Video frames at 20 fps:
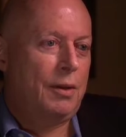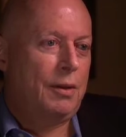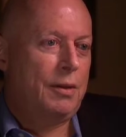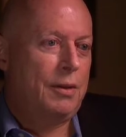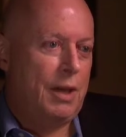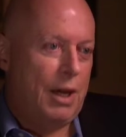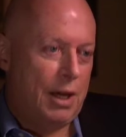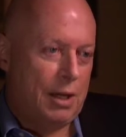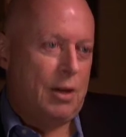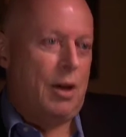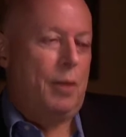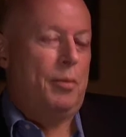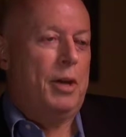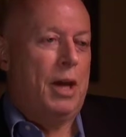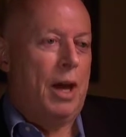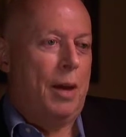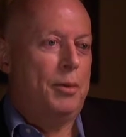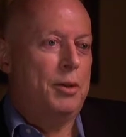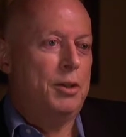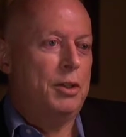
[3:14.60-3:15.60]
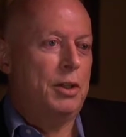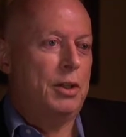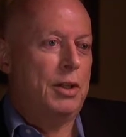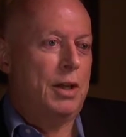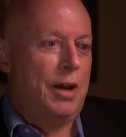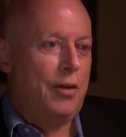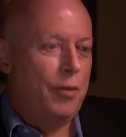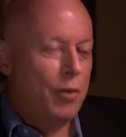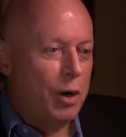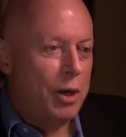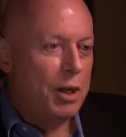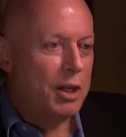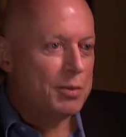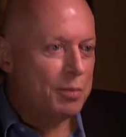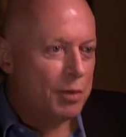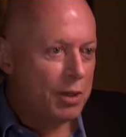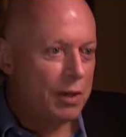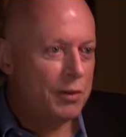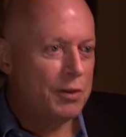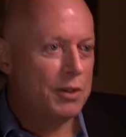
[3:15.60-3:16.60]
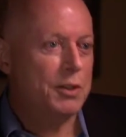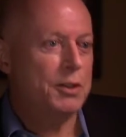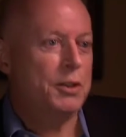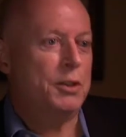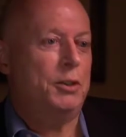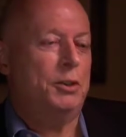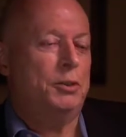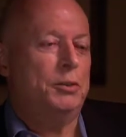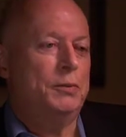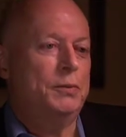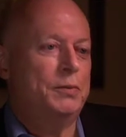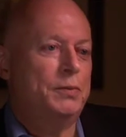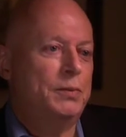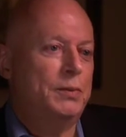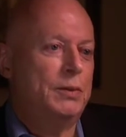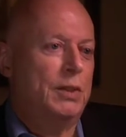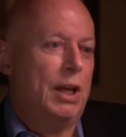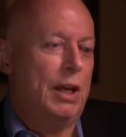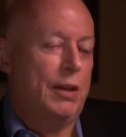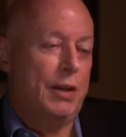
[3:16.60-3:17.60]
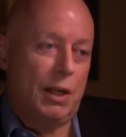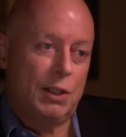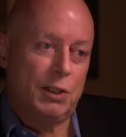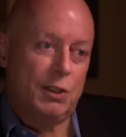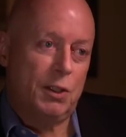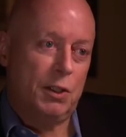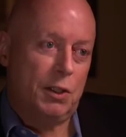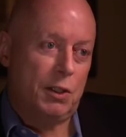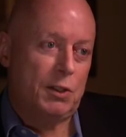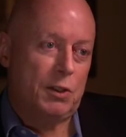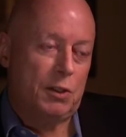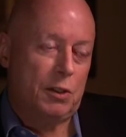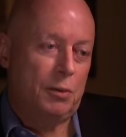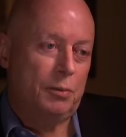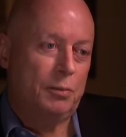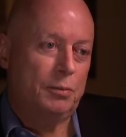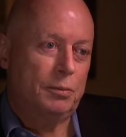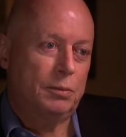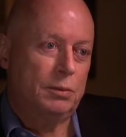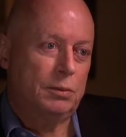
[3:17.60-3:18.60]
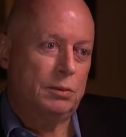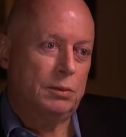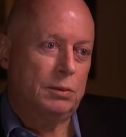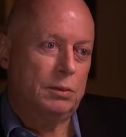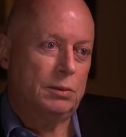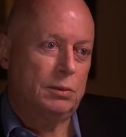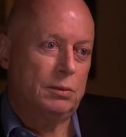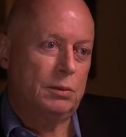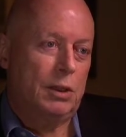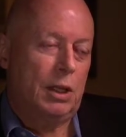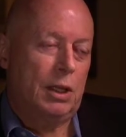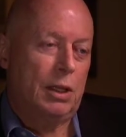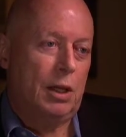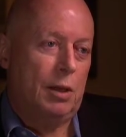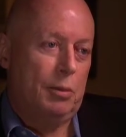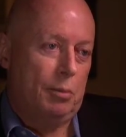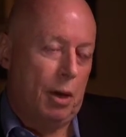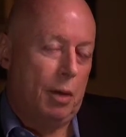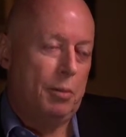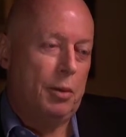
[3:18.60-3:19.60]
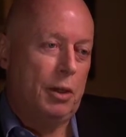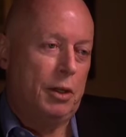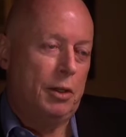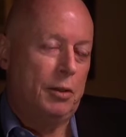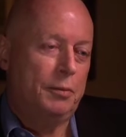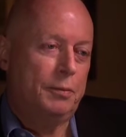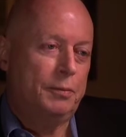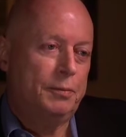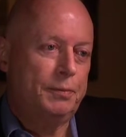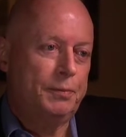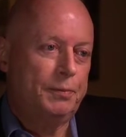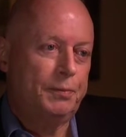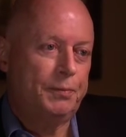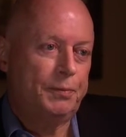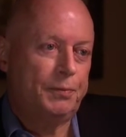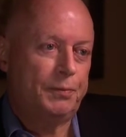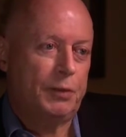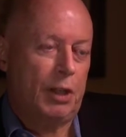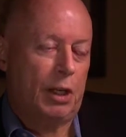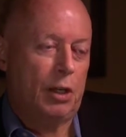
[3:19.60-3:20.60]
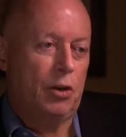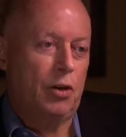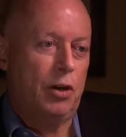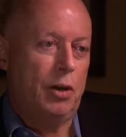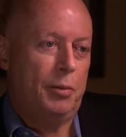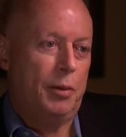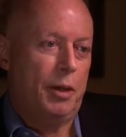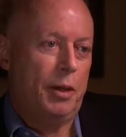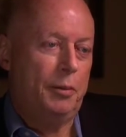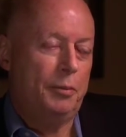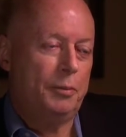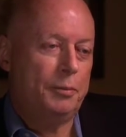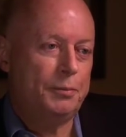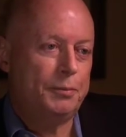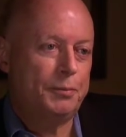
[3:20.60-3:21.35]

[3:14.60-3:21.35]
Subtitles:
They can't be happy till everyone else believes it too. And that's sinister, in my opinion, and creepy.